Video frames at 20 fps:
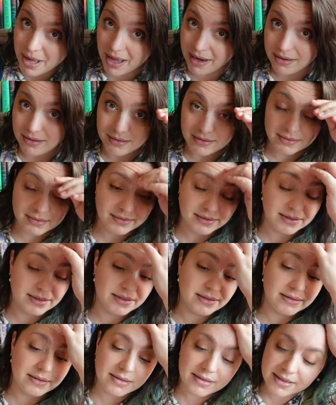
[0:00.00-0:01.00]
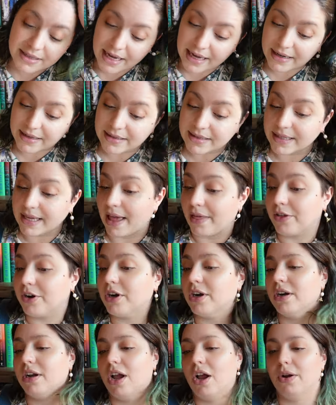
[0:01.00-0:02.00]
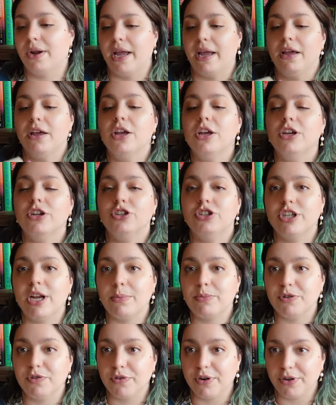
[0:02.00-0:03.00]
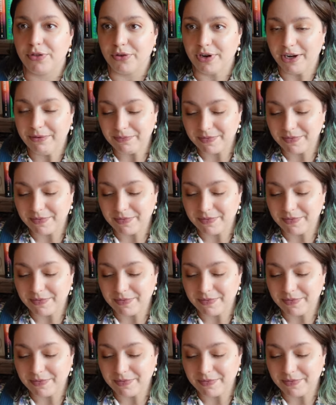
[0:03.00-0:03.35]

on, get it together. Okay, chapter 43.